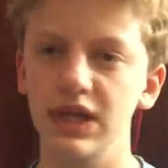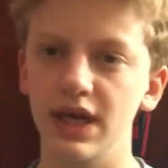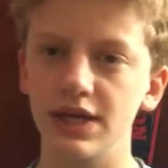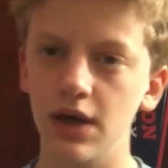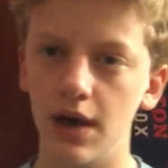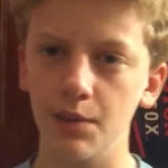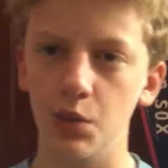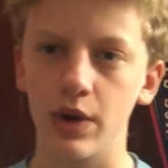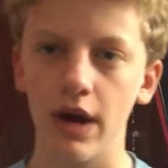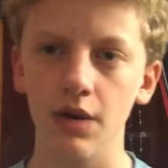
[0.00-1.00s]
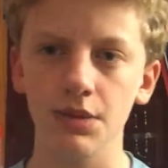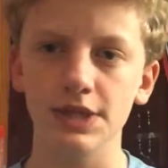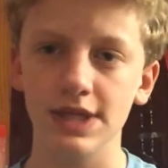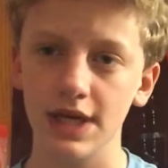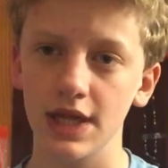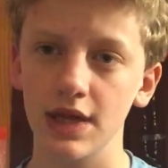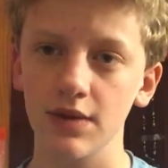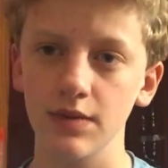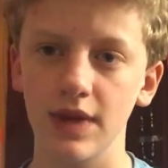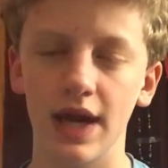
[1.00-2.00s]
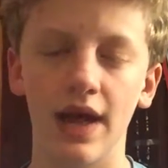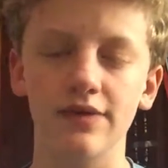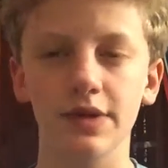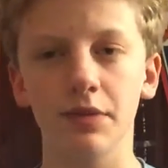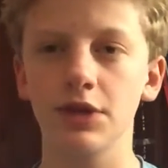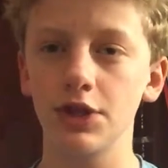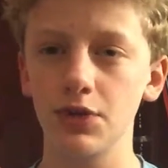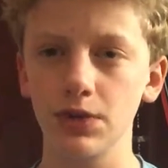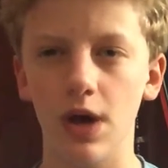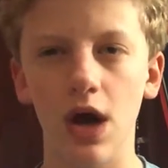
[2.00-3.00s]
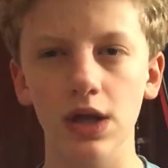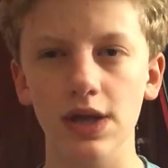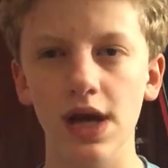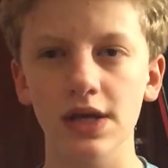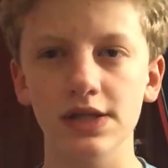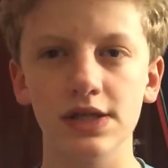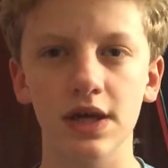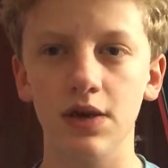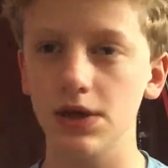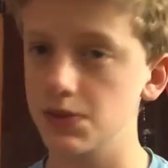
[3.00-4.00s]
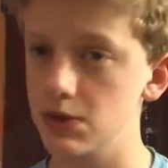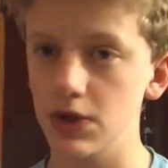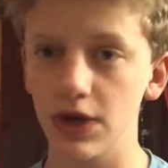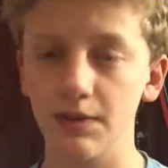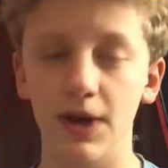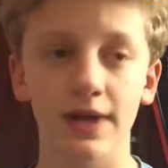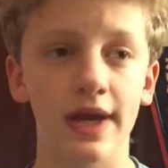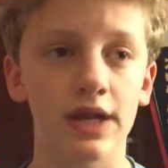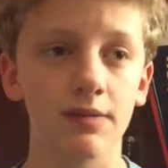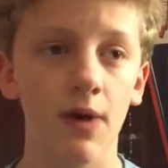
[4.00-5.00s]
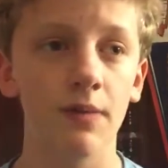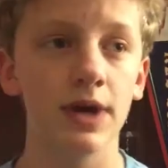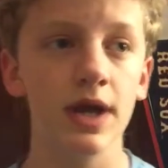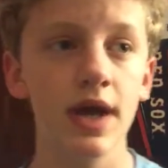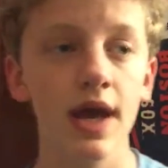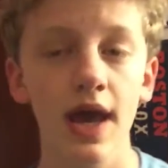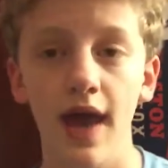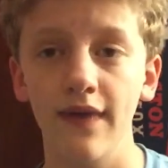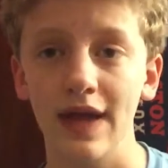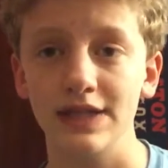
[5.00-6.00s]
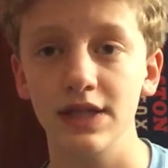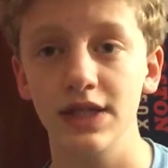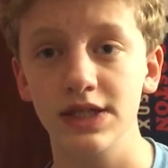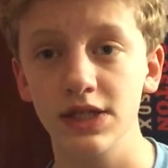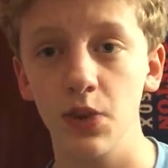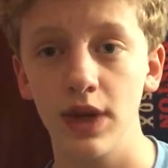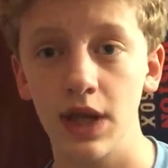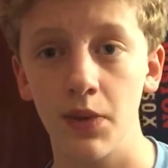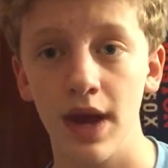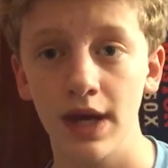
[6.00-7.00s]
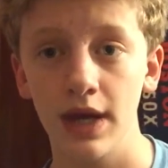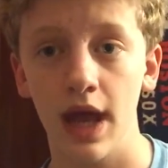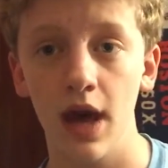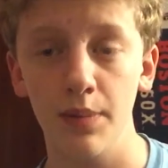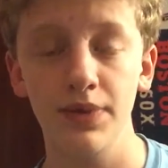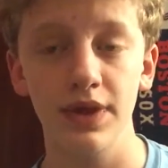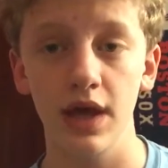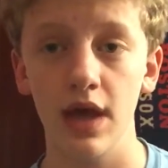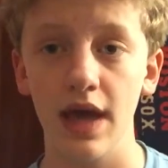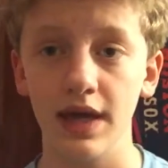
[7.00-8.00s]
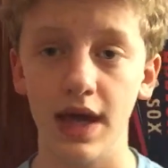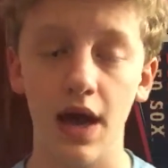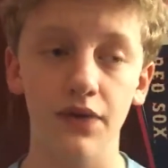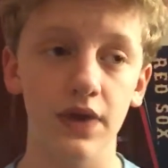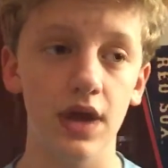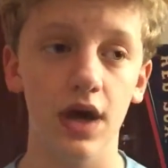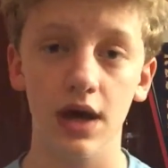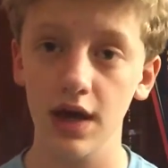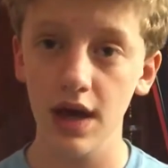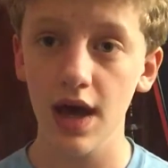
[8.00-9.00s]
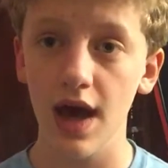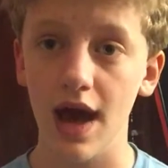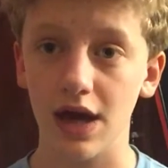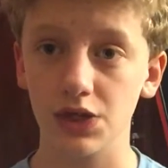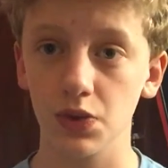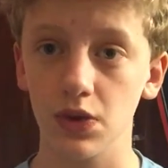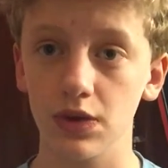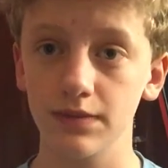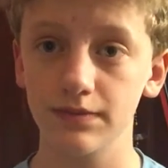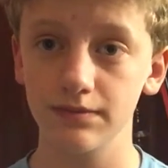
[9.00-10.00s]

like requirements in it that have something to do with the Holocaust, because we're learning about that at the moment, and this is the way that we're ending out the actual